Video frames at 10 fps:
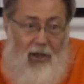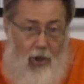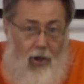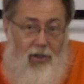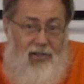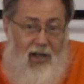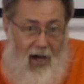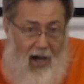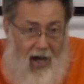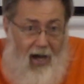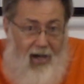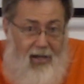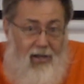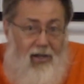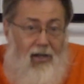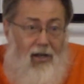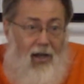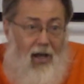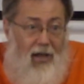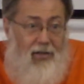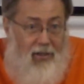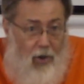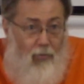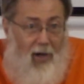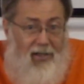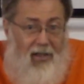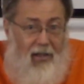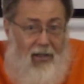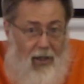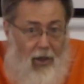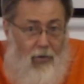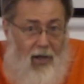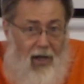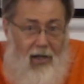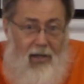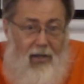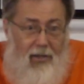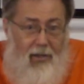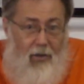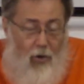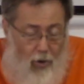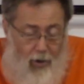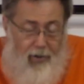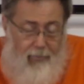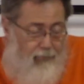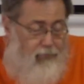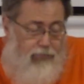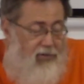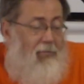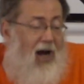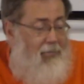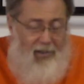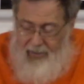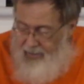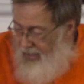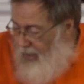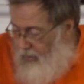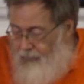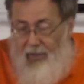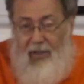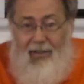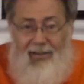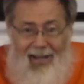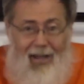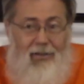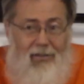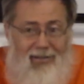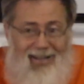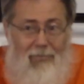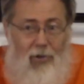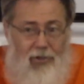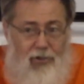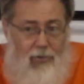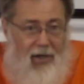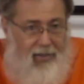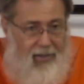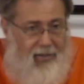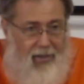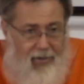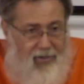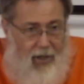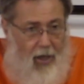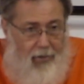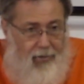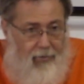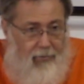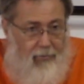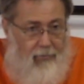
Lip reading: Because I and nobody in yoga or the Bible itself can demonstrate that there is God.